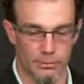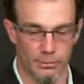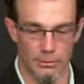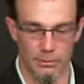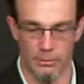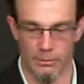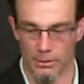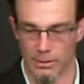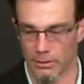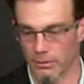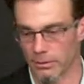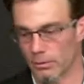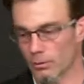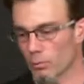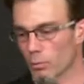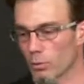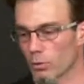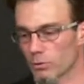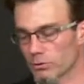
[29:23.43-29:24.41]
You, hear
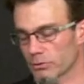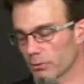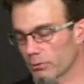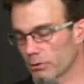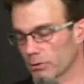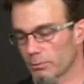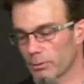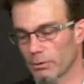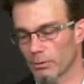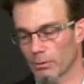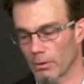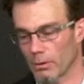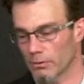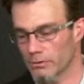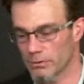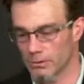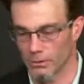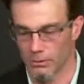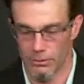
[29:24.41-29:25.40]
their war stories, but you
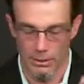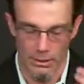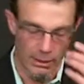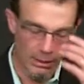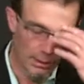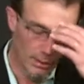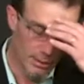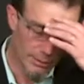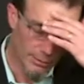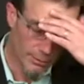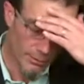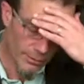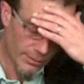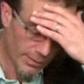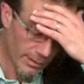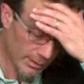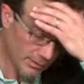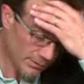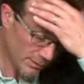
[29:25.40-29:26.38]
also there are
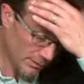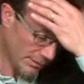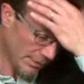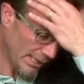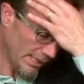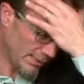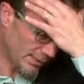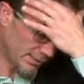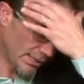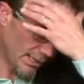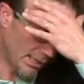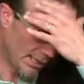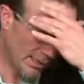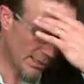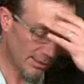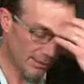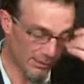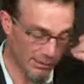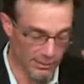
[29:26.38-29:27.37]
things day to
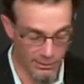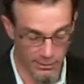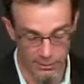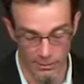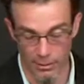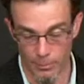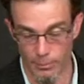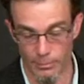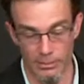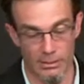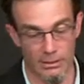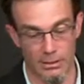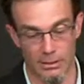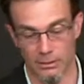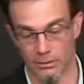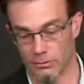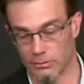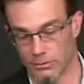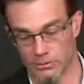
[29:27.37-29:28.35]
day in a company
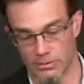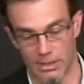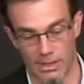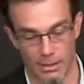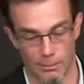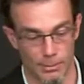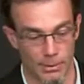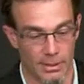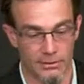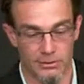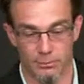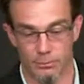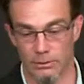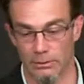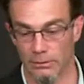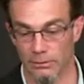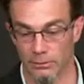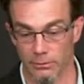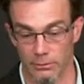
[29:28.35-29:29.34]
that you just can't
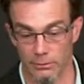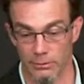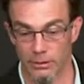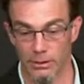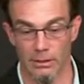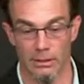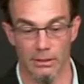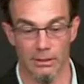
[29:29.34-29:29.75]
possibly learn.